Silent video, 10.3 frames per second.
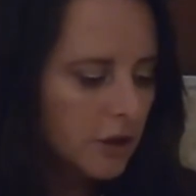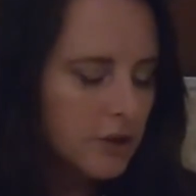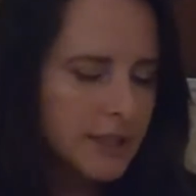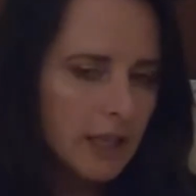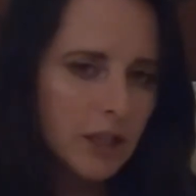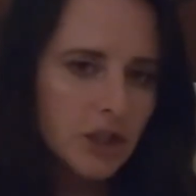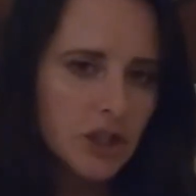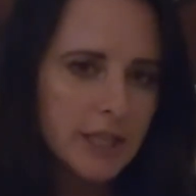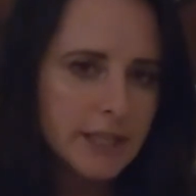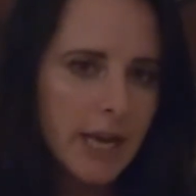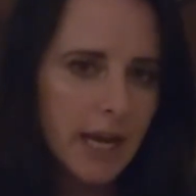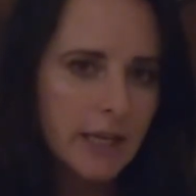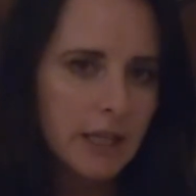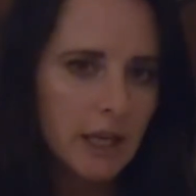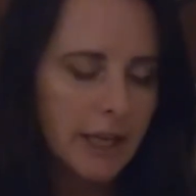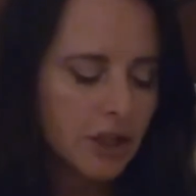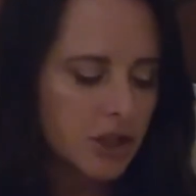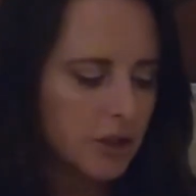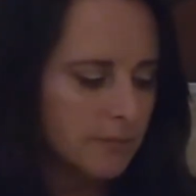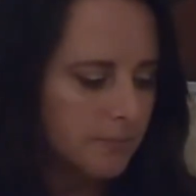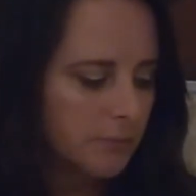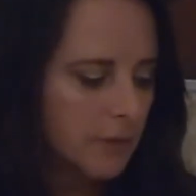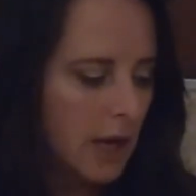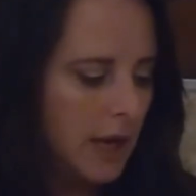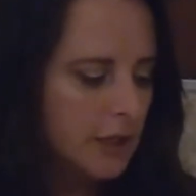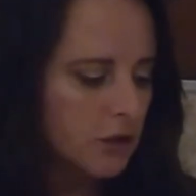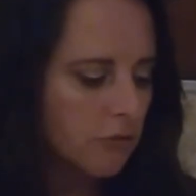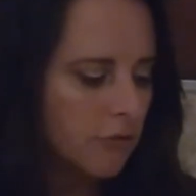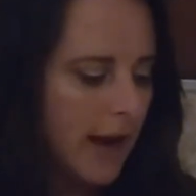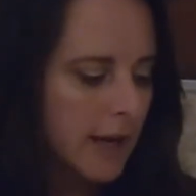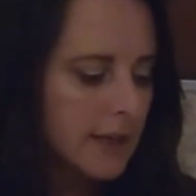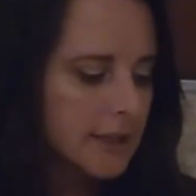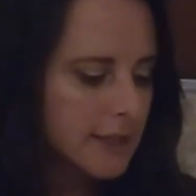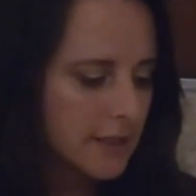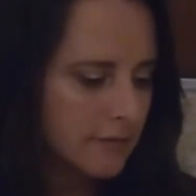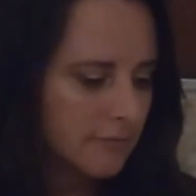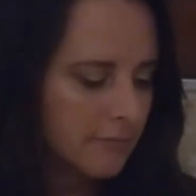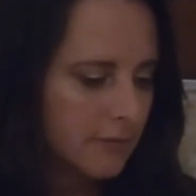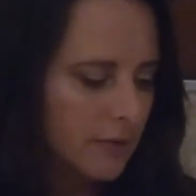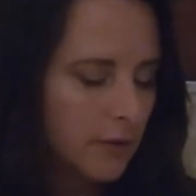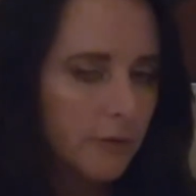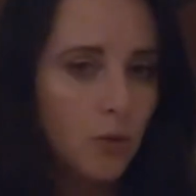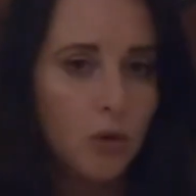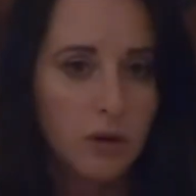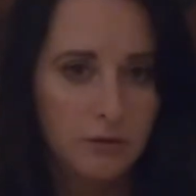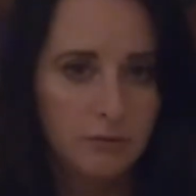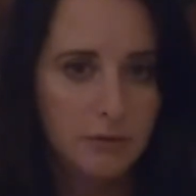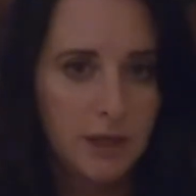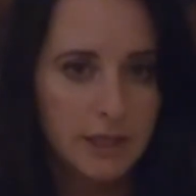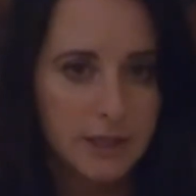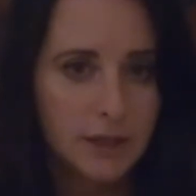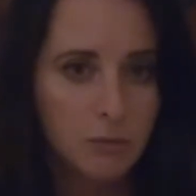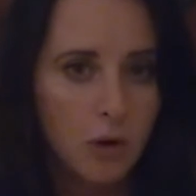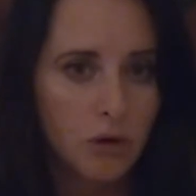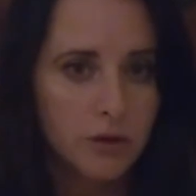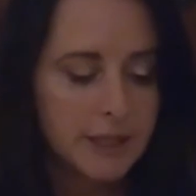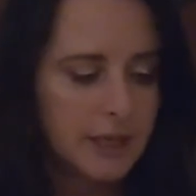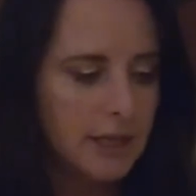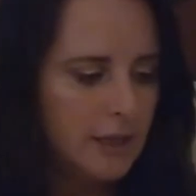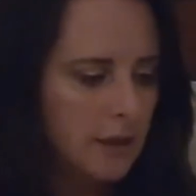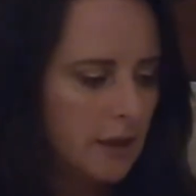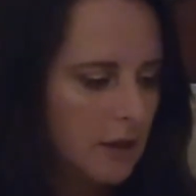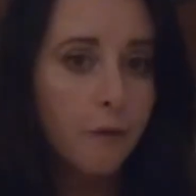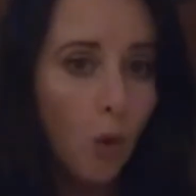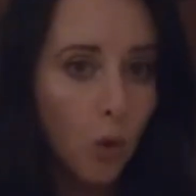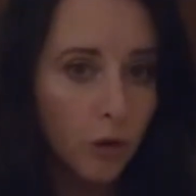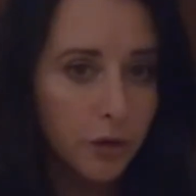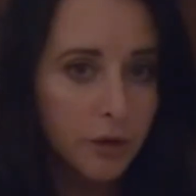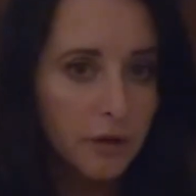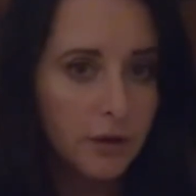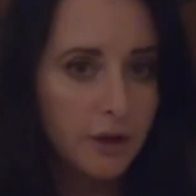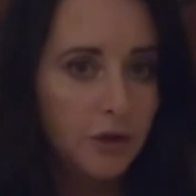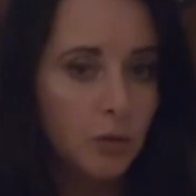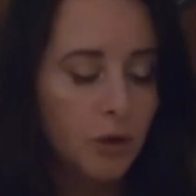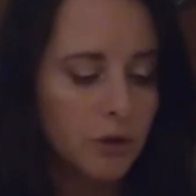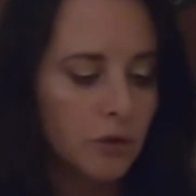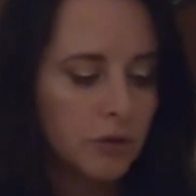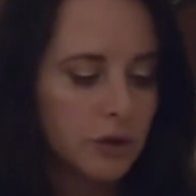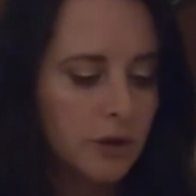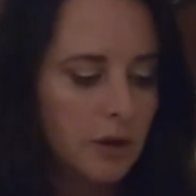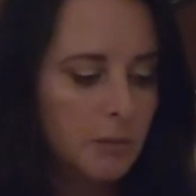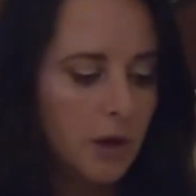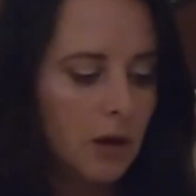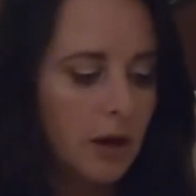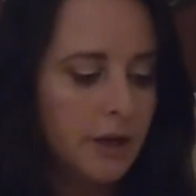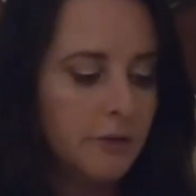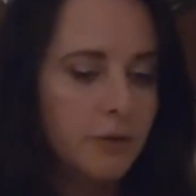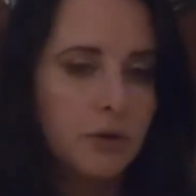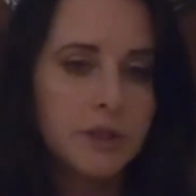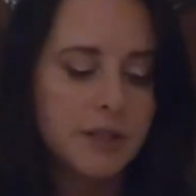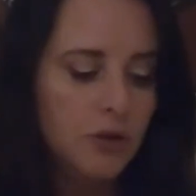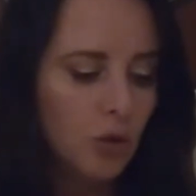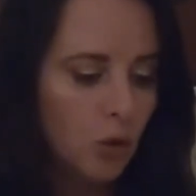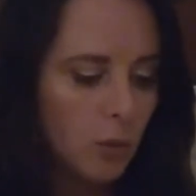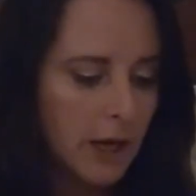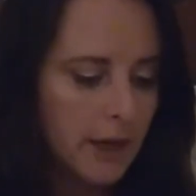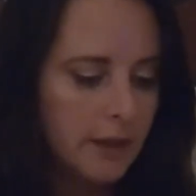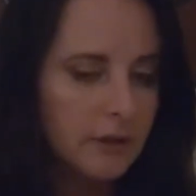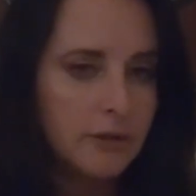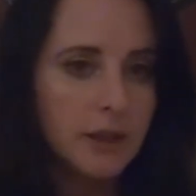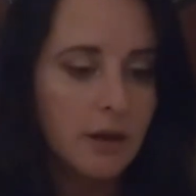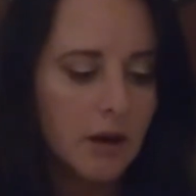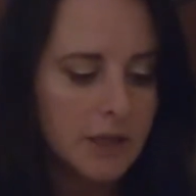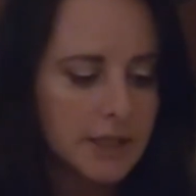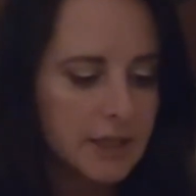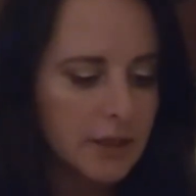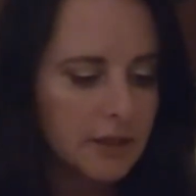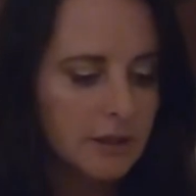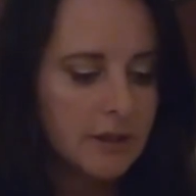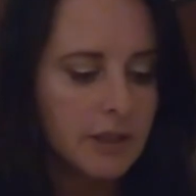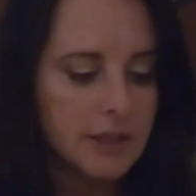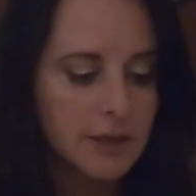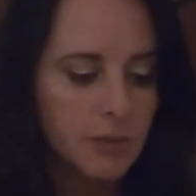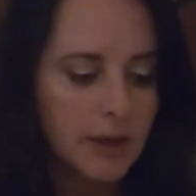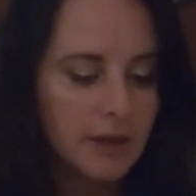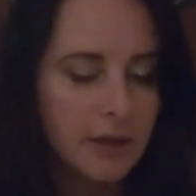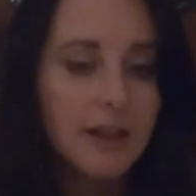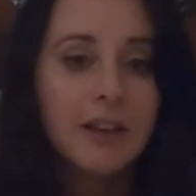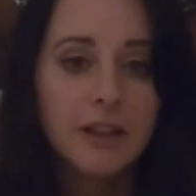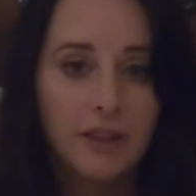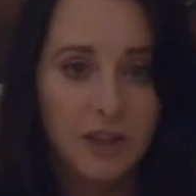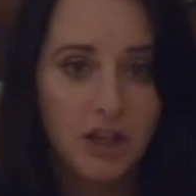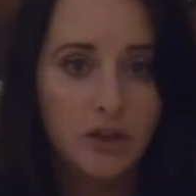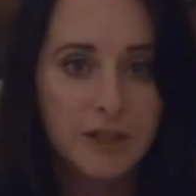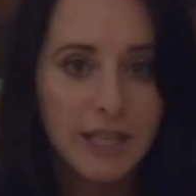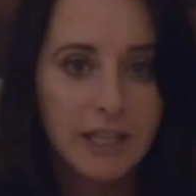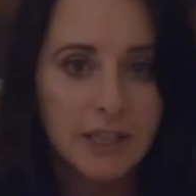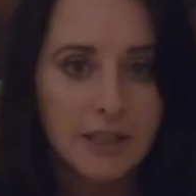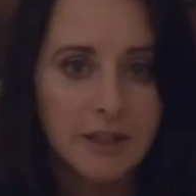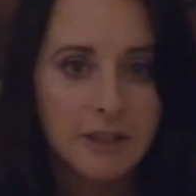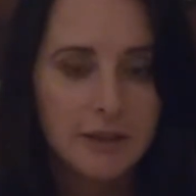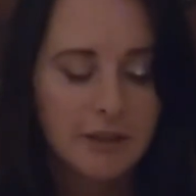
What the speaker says: New Zealand just had an election, and it ranks for its democracy 4th in the world, behind first Norway, then Iceland, then Sweden, then New Zealand.